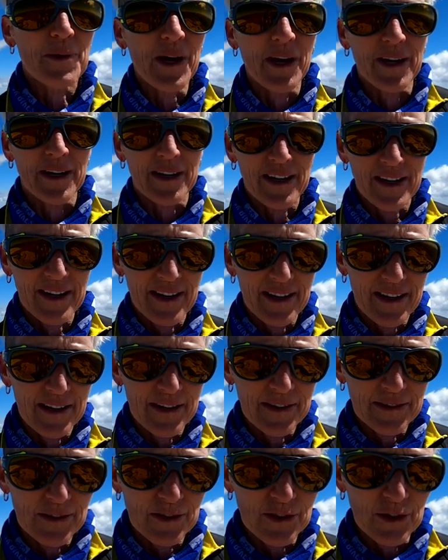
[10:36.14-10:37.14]
But
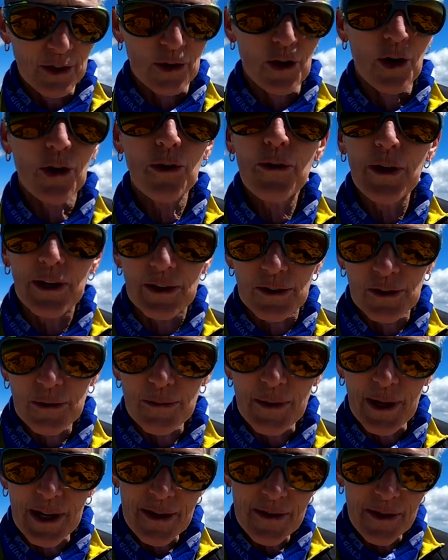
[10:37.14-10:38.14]
it's occurring
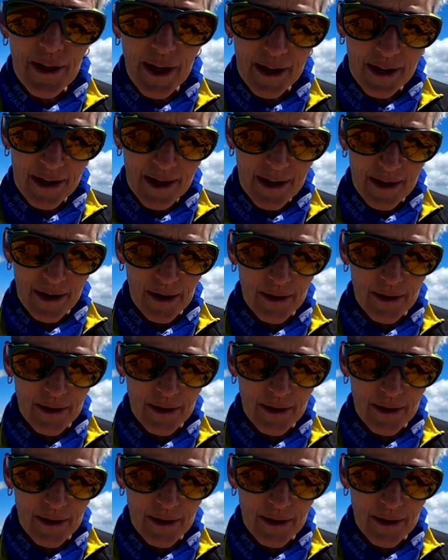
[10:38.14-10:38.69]
to me that,